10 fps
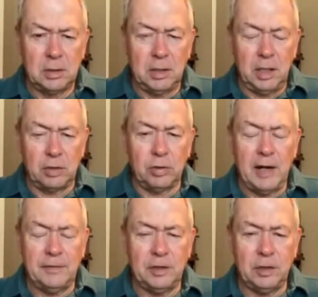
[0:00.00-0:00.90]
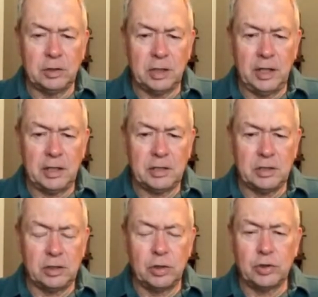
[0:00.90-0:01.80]
and crafting those
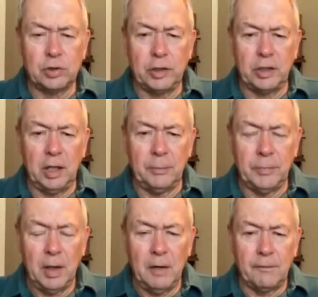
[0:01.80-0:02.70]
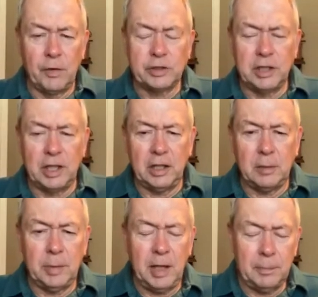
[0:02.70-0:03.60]
connections, nurturing them versus letting
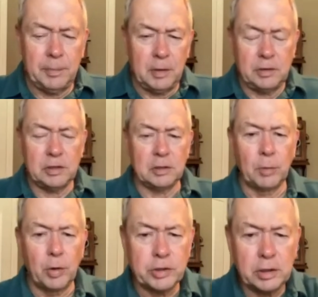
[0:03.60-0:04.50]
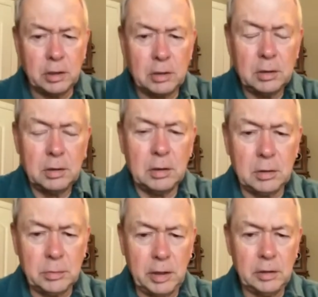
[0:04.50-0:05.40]
them happen just emergent.
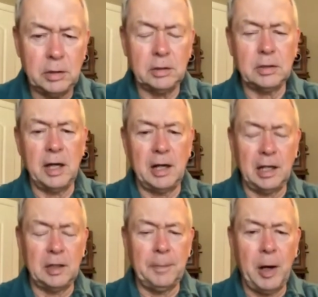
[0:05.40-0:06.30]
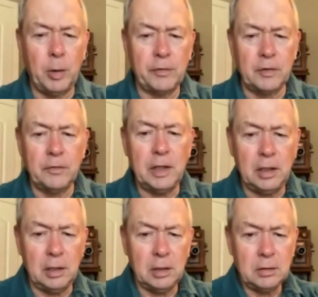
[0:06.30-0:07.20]
It's kind of like the power of
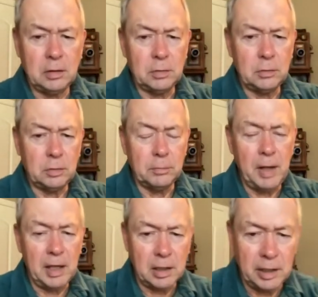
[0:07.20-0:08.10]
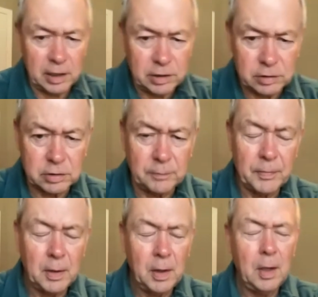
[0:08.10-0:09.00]
convening. You make connections.
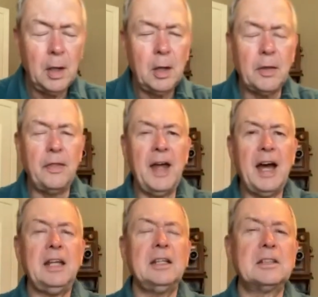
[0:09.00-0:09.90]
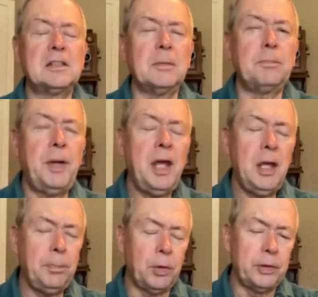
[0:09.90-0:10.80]
That is the
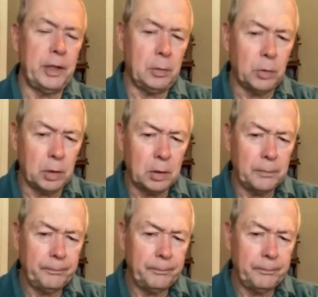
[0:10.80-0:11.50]
people network.